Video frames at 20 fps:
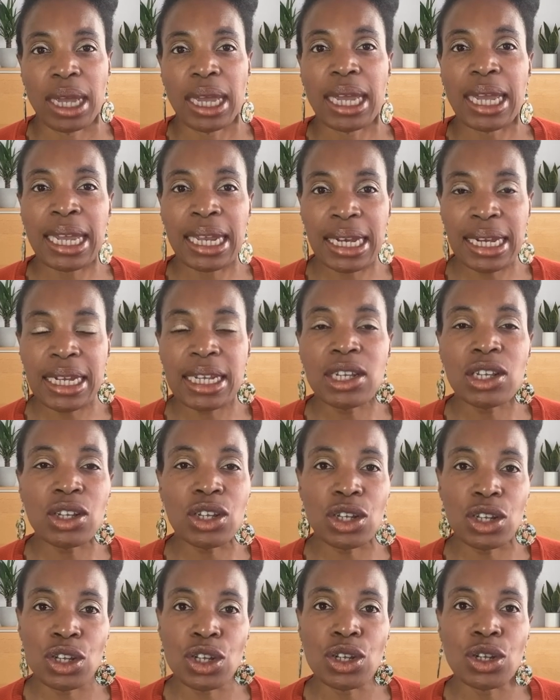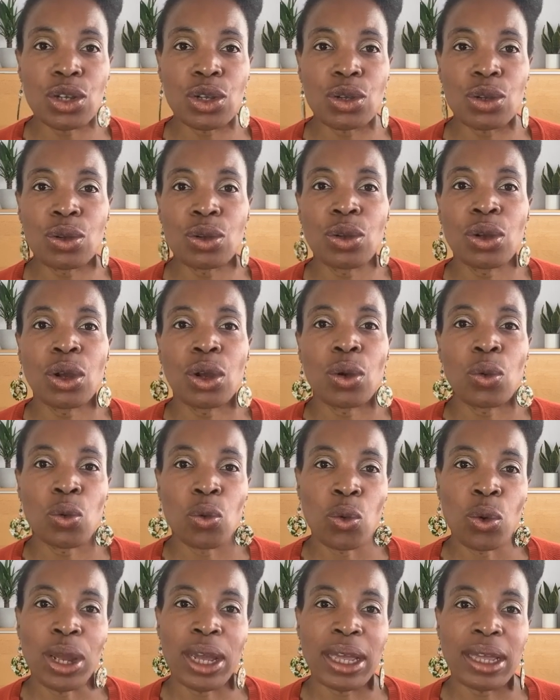It is to do
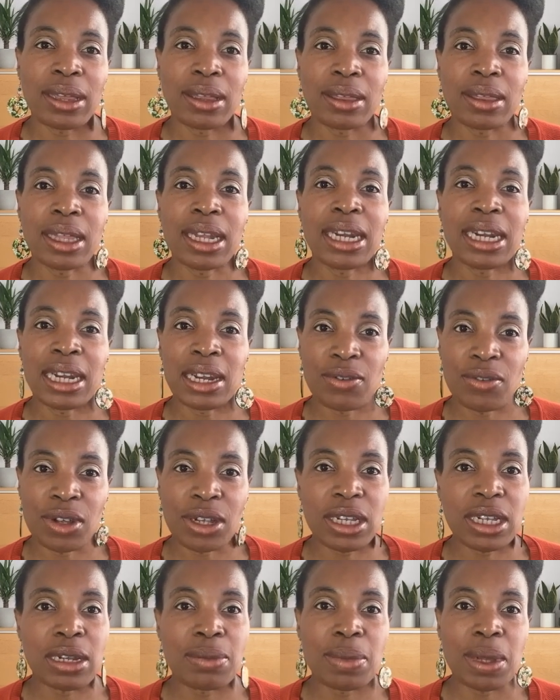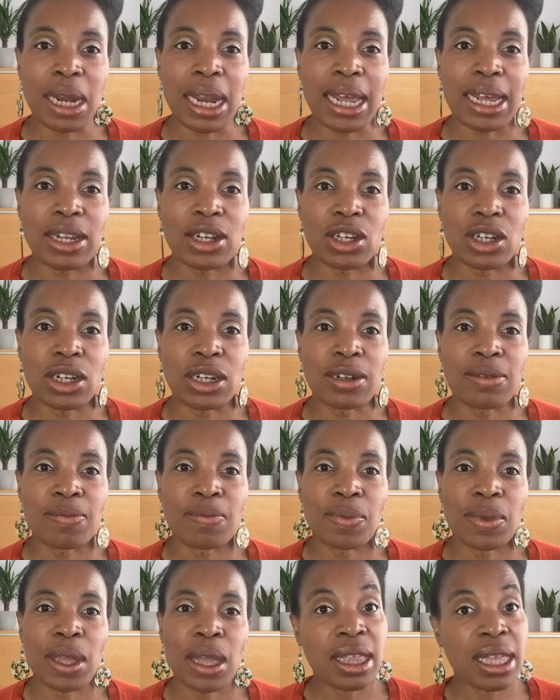with liver stimulation.
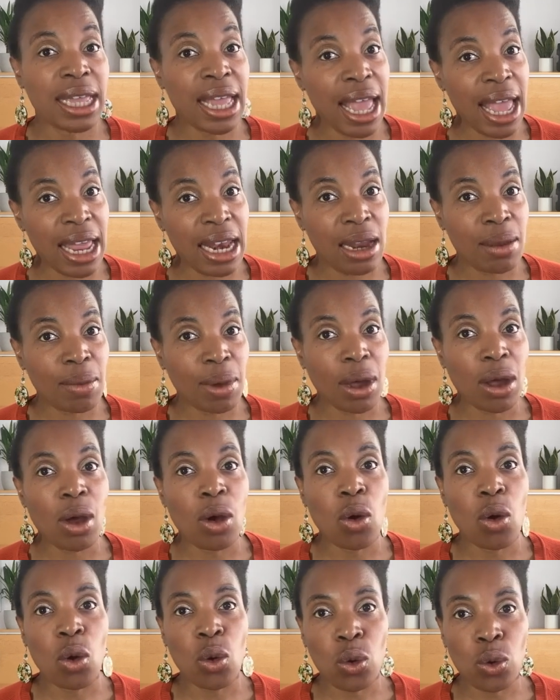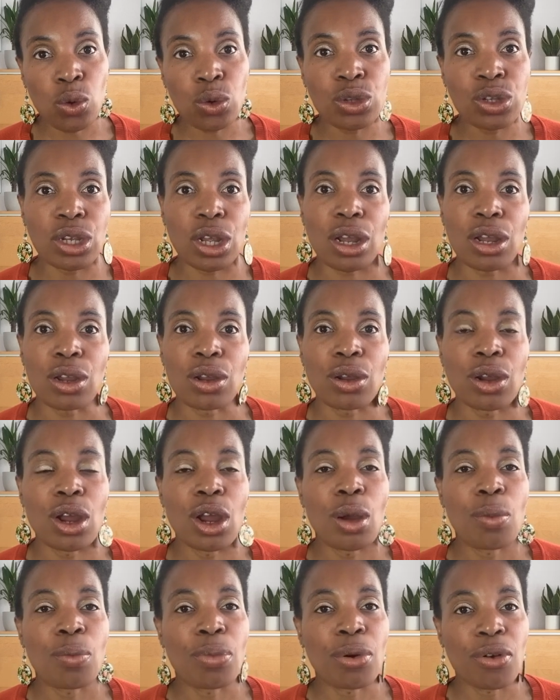The enema also
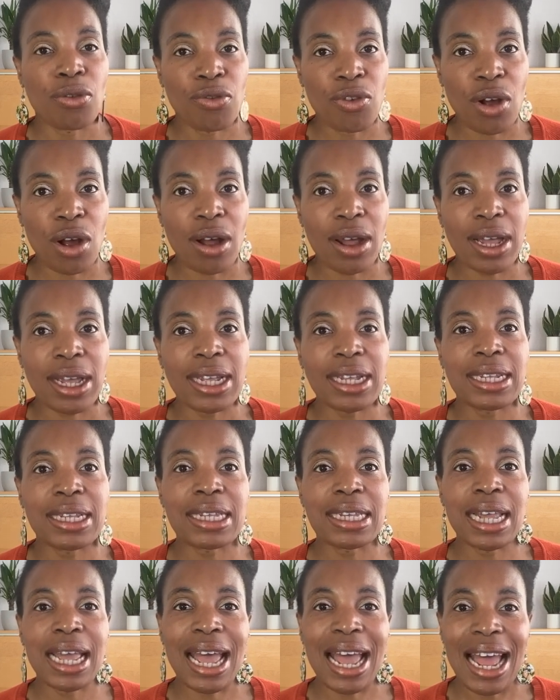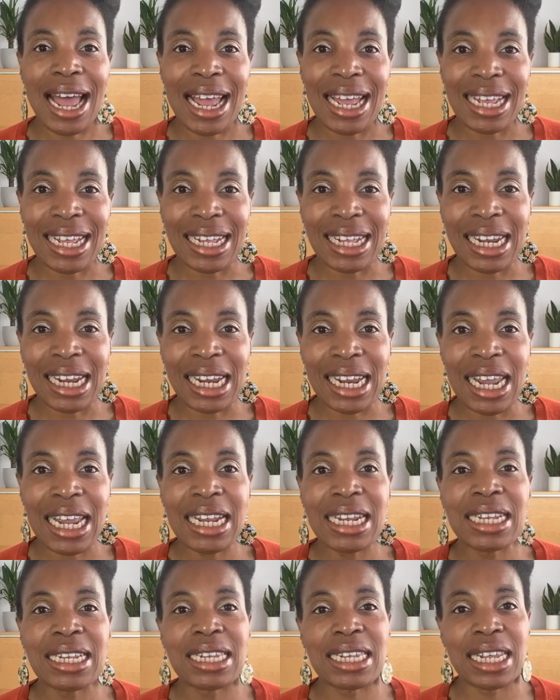provides a
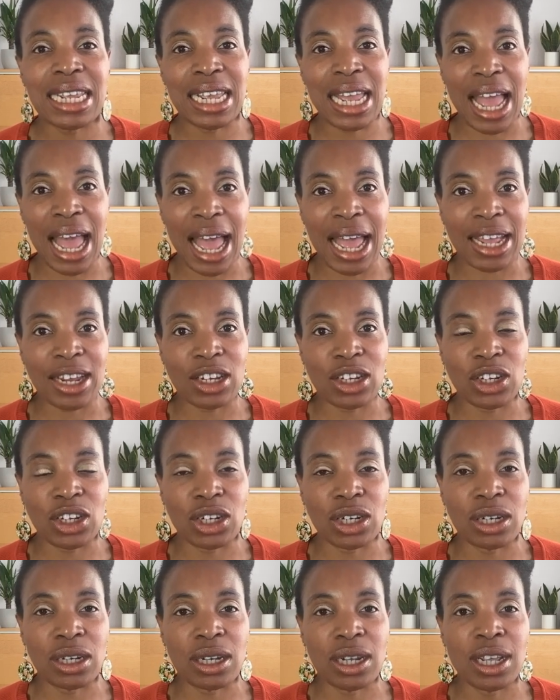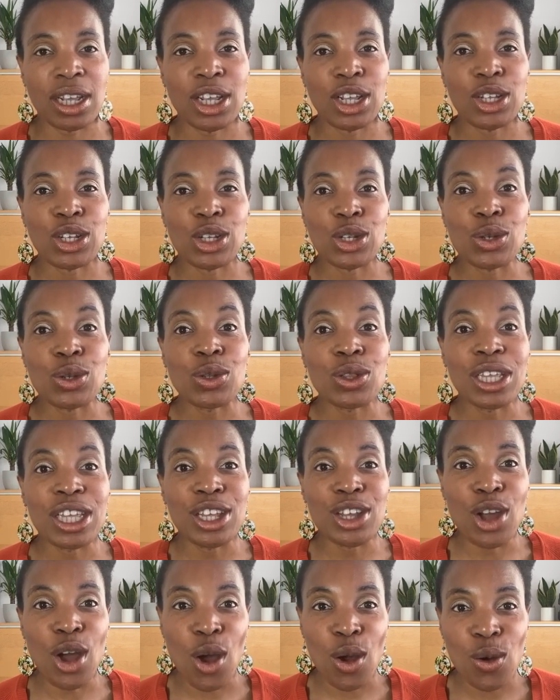cleansing action to the
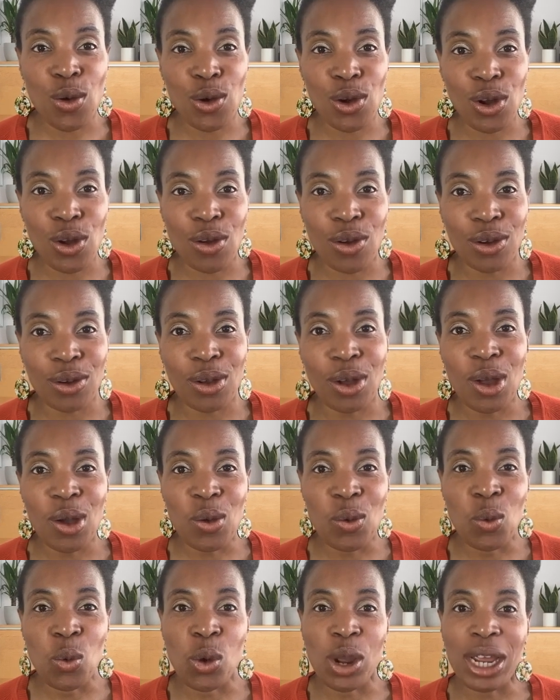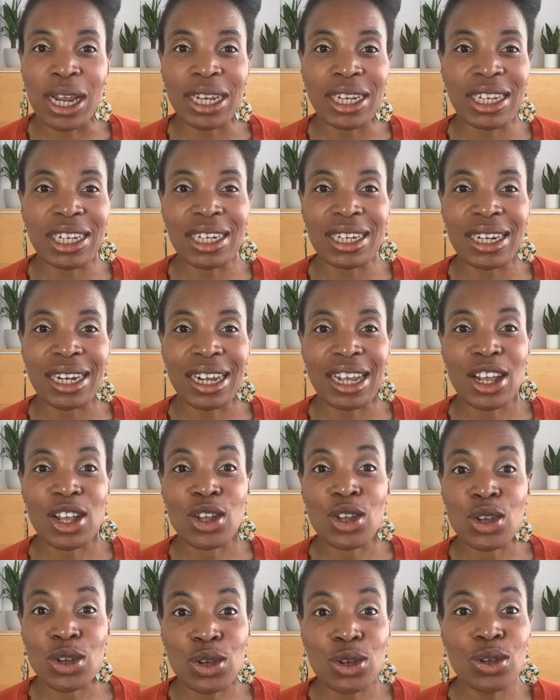colon, which
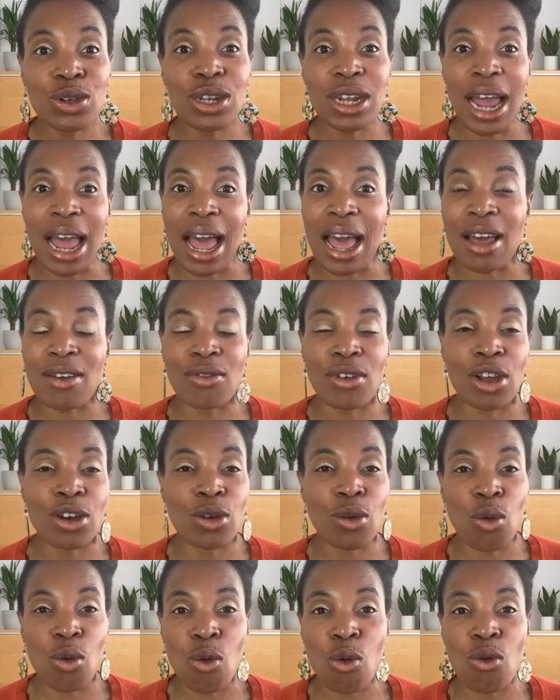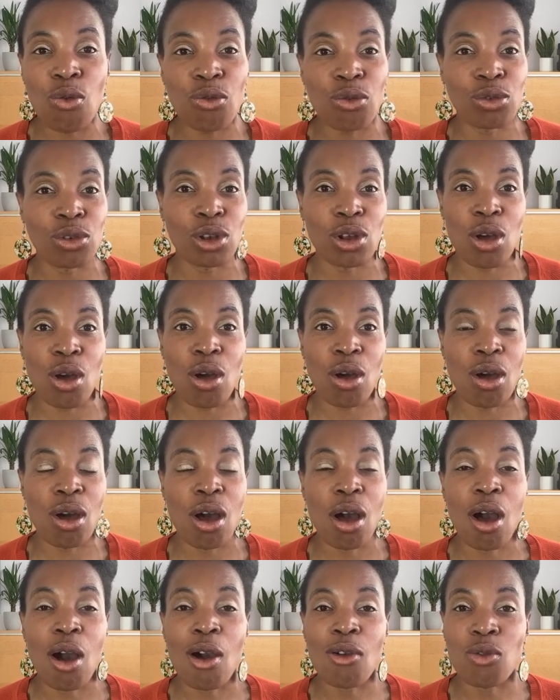could have an awful lot
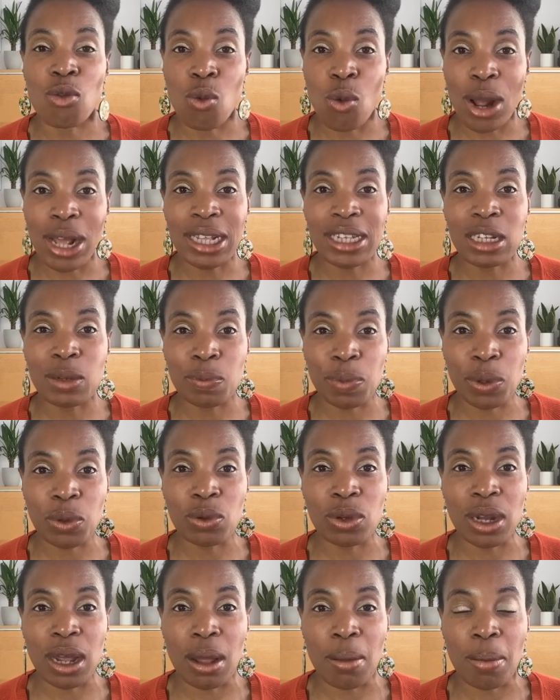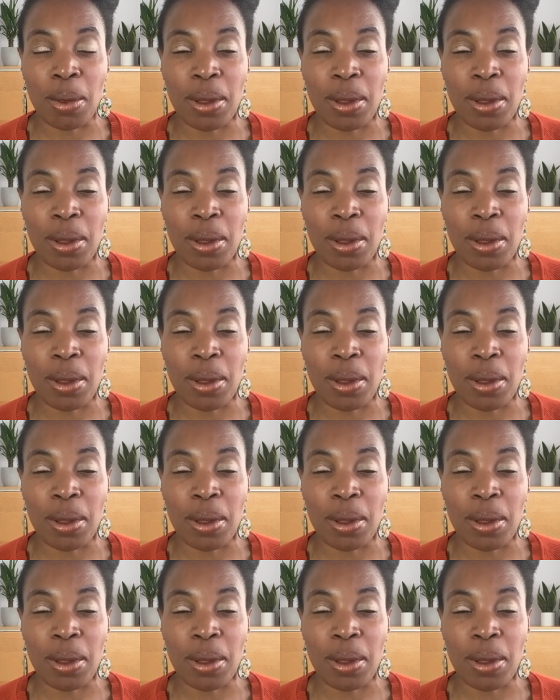of waste buildup.